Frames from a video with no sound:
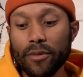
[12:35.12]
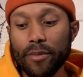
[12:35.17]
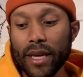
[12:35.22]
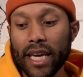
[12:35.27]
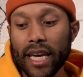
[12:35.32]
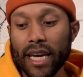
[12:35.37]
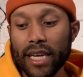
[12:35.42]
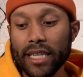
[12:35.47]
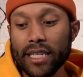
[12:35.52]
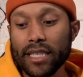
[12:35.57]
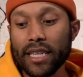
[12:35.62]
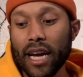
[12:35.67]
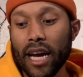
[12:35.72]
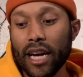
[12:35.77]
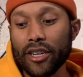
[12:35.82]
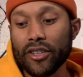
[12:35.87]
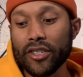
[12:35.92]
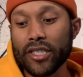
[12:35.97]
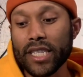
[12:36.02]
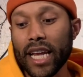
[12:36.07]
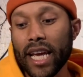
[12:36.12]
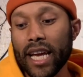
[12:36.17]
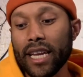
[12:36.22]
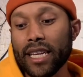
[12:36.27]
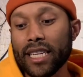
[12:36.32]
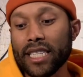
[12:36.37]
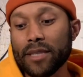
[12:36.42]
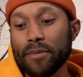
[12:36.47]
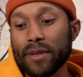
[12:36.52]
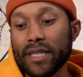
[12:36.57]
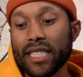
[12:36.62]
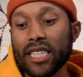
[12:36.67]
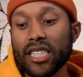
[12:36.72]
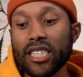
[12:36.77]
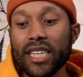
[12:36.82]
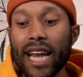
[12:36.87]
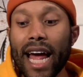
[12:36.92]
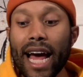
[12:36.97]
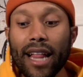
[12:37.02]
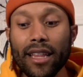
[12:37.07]
begin to understand its
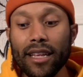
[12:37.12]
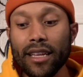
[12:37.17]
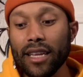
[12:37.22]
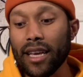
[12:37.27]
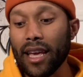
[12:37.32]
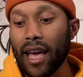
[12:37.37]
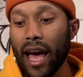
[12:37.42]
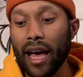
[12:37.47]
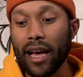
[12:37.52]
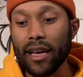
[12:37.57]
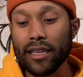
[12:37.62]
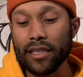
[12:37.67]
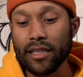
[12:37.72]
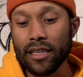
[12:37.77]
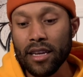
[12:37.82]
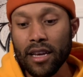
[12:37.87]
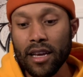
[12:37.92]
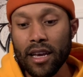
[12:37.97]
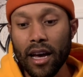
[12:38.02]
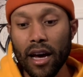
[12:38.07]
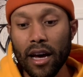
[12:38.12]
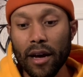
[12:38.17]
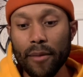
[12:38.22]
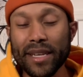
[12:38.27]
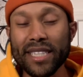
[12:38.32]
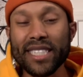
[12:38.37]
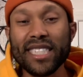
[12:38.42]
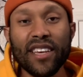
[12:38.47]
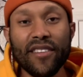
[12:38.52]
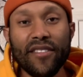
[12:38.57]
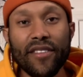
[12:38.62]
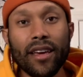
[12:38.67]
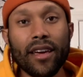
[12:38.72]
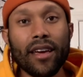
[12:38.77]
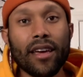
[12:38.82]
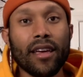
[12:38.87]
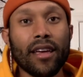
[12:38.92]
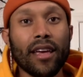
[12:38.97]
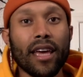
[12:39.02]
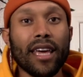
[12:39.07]
positionality as a
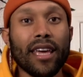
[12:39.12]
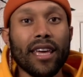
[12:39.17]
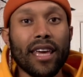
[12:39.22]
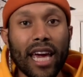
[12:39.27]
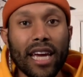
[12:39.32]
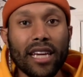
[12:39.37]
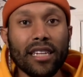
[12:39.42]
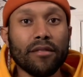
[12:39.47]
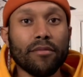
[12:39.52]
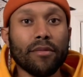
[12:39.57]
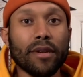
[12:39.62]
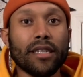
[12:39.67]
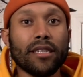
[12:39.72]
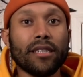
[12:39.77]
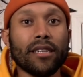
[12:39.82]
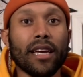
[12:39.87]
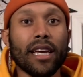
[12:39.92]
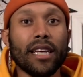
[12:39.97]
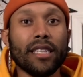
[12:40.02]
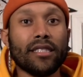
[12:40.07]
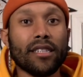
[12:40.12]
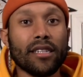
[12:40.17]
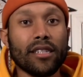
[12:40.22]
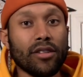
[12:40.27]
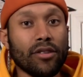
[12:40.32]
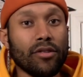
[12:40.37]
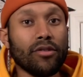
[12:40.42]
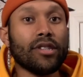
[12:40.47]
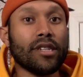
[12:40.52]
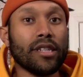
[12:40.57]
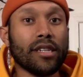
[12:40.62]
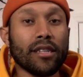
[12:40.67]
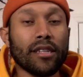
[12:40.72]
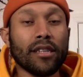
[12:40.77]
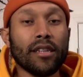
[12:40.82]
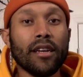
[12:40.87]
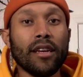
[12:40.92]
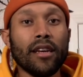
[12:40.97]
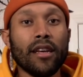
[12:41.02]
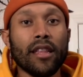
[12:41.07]
civic engagement institution
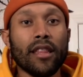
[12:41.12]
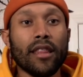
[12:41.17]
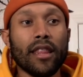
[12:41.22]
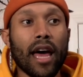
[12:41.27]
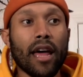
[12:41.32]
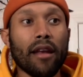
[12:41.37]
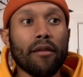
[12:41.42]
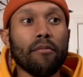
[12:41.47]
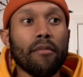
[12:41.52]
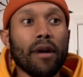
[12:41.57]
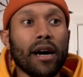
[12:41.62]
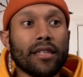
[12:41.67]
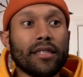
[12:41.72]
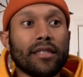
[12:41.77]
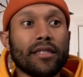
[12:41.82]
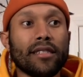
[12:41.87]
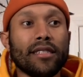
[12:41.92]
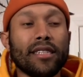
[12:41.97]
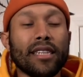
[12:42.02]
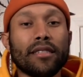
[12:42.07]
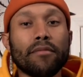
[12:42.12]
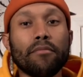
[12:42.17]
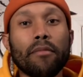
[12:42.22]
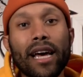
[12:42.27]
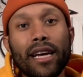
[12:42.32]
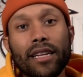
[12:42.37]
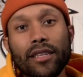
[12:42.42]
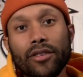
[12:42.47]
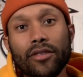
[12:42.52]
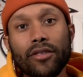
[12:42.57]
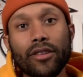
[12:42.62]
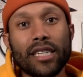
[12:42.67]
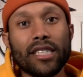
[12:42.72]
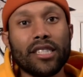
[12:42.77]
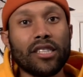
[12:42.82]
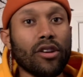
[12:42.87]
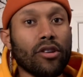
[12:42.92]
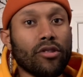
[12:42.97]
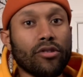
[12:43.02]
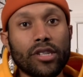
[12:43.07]
that must dismantle
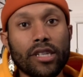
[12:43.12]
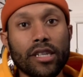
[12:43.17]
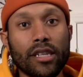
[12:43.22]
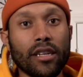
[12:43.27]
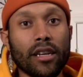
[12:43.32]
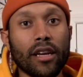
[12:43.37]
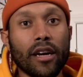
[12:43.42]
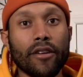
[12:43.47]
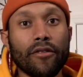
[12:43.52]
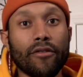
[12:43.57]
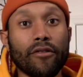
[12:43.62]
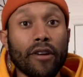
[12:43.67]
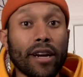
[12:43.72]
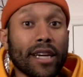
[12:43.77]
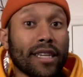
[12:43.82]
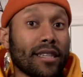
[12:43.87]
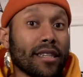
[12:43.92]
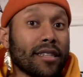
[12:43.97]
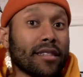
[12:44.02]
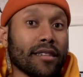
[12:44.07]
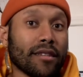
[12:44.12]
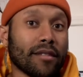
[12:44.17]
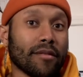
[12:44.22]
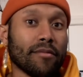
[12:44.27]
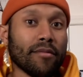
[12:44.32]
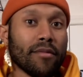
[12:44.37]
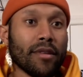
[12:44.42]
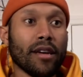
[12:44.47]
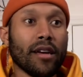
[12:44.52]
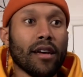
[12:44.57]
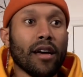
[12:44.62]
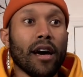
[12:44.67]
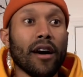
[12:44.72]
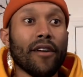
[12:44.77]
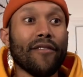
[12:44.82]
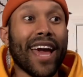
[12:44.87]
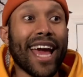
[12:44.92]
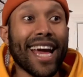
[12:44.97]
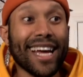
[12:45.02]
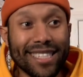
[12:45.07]
its notion of racism,
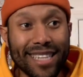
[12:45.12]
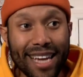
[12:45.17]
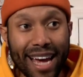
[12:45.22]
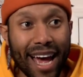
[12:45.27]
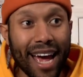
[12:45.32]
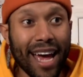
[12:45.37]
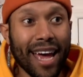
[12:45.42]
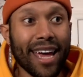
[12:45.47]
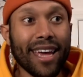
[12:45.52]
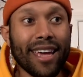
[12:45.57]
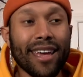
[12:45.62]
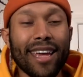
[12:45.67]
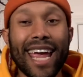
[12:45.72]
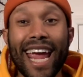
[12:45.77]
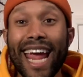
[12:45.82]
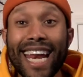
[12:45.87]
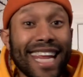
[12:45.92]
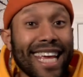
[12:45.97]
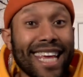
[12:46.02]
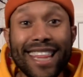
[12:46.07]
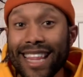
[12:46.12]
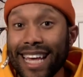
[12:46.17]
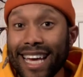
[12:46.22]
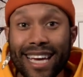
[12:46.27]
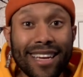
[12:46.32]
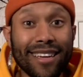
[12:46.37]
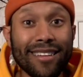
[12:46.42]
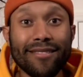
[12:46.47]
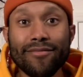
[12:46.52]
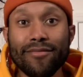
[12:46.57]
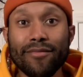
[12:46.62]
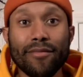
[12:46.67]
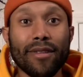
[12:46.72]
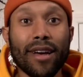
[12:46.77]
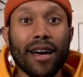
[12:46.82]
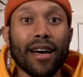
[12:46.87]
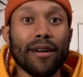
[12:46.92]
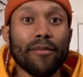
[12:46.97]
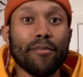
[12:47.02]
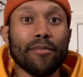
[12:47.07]
of anti-anything,
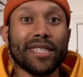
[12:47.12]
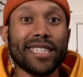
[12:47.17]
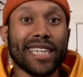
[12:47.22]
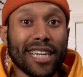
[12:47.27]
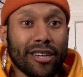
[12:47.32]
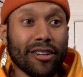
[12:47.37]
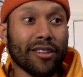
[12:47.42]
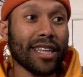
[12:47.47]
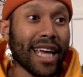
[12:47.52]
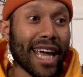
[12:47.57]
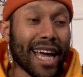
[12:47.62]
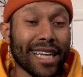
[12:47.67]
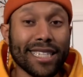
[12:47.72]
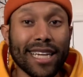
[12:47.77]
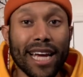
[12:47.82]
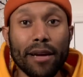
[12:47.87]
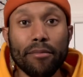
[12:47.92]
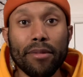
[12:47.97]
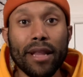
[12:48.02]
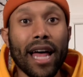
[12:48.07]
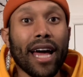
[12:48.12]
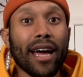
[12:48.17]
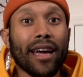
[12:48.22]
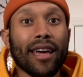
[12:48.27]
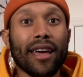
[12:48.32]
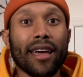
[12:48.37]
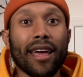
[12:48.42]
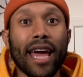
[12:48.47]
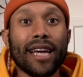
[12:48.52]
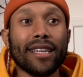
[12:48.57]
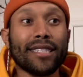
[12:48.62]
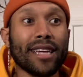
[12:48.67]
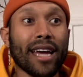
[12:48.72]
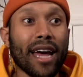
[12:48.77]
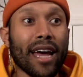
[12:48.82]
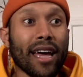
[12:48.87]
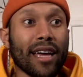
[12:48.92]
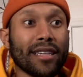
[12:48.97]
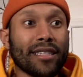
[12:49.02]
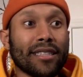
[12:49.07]
particularly anti-Black,
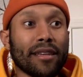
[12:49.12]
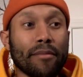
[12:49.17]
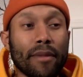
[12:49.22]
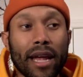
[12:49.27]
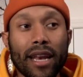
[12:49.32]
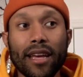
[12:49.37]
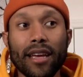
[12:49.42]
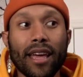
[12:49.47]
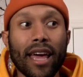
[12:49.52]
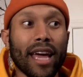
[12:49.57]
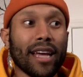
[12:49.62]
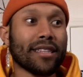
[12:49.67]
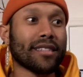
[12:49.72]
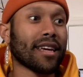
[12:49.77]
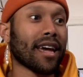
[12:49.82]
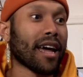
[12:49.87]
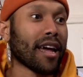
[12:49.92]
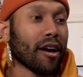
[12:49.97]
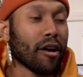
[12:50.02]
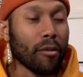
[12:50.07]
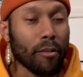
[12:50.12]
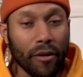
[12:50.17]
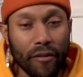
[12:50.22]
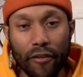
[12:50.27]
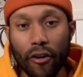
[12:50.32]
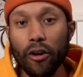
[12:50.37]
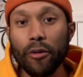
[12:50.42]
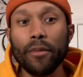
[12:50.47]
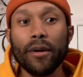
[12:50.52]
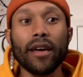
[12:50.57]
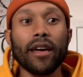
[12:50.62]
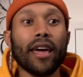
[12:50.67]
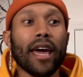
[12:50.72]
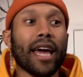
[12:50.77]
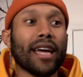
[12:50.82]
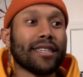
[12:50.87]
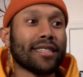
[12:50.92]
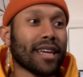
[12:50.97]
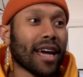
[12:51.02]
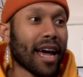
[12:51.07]
anti-Semitic, anti-homophobic,
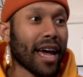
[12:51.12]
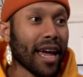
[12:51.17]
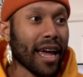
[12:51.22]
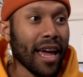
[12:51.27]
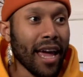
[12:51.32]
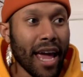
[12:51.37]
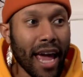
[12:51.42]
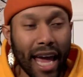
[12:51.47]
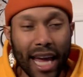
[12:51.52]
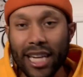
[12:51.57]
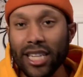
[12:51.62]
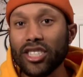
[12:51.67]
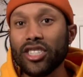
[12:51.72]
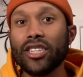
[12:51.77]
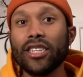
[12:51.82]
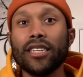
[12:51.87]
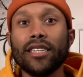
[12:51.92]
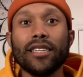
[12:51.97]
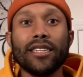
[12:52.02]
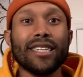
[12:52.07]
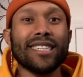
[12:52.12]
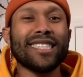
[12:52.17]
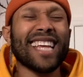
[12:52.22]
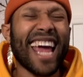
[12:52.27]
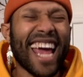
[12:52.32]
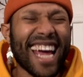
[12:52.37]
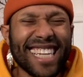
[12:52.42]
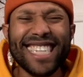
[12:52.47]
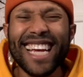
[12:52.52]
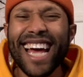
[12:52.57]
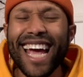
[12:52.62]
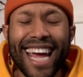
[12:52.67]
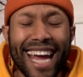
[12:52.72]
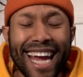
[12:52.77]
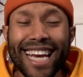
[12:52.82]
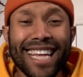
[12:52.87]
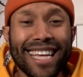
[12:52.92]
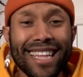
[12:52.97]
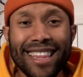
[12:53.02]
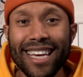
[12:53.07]
anti-Asian, just
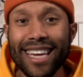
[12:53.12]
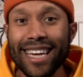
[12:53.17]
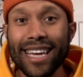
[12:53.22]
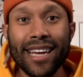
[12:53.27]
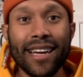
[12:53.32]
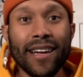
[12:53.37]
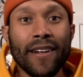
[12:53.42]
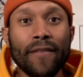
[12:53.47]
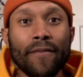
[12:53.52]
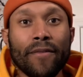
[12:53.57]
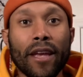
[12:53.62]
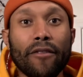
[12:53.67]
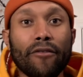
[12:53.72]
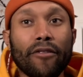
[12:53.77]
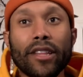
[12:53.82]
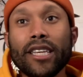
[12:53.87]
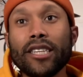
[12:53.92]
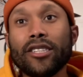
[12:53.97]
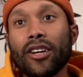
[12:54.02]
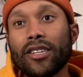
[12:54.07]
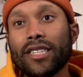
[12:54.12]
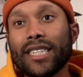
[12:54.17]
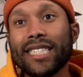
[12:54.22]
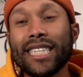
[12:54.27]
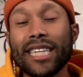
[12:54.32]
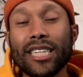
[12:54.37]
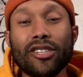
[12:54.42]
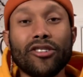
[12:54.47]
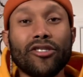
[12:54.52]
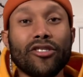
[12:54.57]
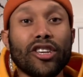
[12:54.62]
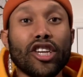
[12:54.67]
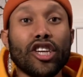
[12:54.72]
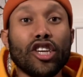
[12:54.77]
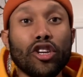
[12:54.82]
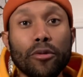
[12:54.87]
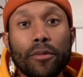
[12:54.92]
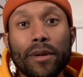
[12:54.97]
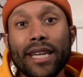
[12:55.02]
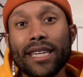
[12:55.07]
anti-anything, and really start to center the
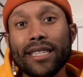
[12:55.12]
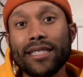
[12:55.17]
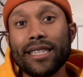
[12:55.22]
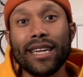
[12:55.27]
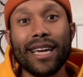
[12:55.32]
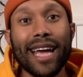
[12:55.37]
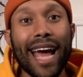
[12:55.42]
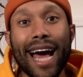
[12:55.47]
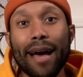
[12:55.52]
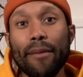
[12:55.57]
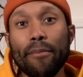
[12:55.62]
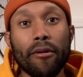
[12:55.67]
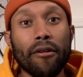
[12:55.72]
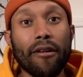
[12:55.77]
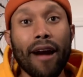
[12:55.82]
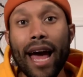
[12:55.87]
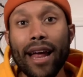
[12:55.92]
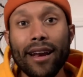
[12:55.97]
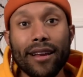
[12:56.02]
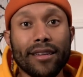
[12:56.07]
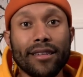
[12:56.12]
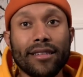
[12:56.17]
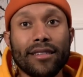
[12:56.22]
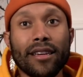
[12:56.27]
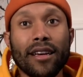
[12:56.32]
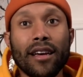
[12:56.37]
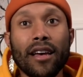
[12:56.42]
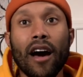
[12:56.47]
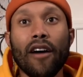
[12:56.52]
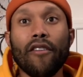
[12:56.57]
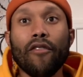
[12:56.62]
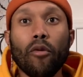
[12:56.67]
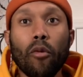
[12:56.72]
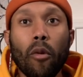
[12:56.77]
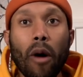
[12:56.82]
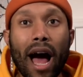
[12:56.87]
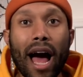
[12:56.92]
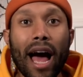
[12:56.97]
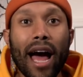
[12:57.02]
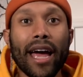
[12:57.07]
humanistic apparatus of
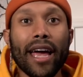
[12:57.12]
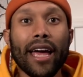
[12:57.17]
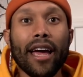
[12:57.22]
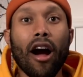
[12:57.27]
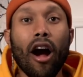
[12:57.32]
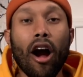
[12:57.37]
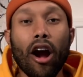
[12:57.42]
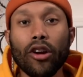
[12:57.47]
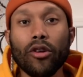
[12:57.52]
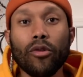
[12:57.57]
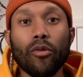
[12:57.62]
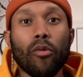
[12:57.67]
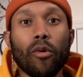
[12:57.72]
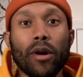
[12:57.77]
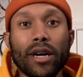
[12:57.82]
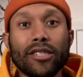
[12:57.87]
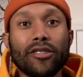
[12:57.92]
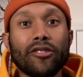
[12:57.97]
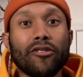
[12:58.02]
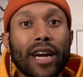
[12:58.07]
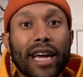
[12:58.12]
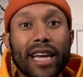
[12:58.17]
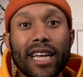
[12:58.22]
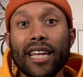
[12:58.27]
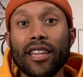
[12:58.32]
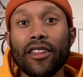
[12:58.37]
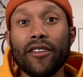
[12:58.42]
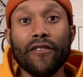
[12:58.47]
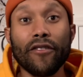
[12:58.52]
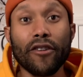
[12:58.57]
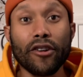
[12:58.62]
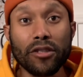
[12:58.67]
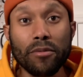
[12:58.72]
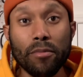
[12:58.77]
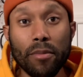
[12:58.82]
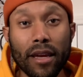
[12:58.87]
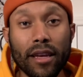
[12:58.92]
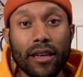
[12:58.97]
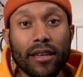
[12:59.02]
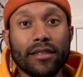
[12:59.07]
why art was created in the
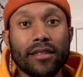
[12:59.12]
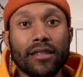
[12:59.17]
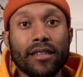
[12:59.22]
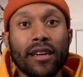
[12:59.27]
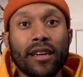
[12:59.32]
first place.